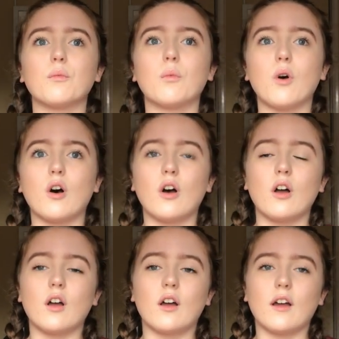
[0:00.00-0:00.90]
what
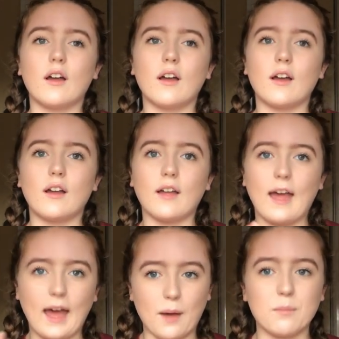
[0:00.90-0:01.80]

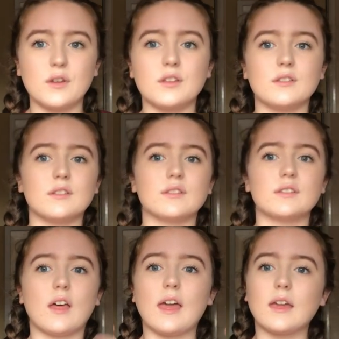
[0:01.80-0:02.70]
happens,
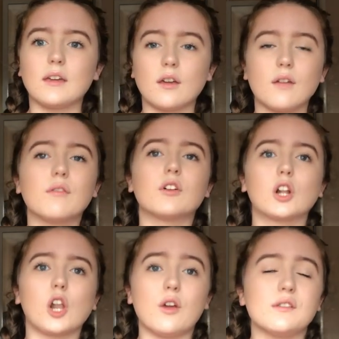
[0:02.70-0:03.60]
like,
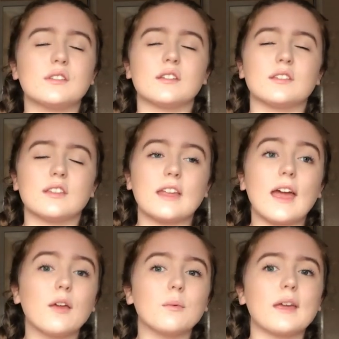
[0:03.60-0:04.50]
closer to the
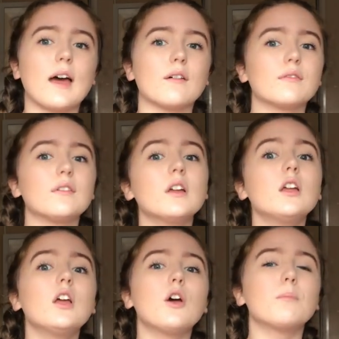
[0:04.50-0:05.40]
day. We have
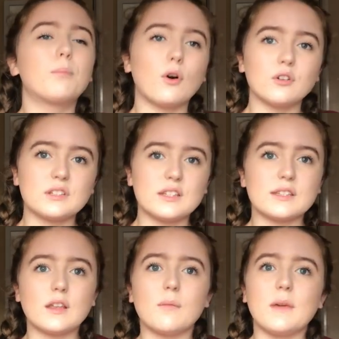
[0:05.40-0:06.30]
boxes
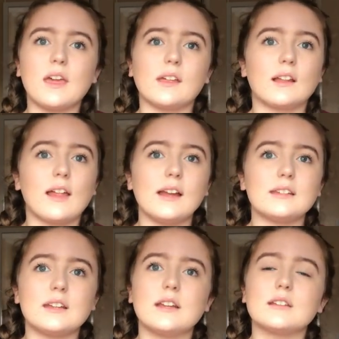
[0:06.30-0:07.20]
that are being
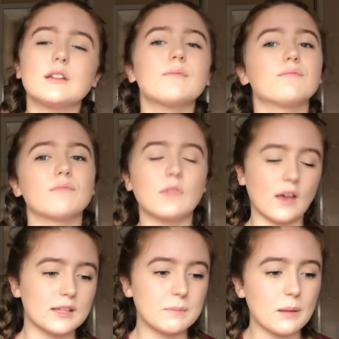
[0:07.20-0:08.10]
collected,
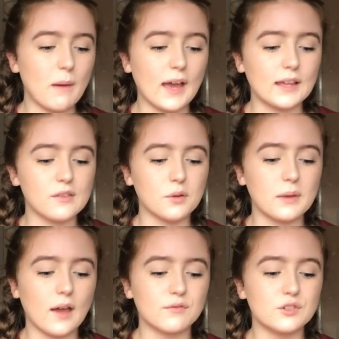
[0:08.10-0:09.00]
last minute packing that
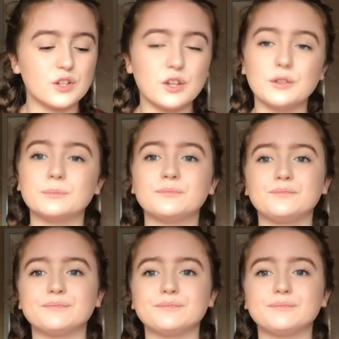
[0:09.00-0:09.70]
we have to do,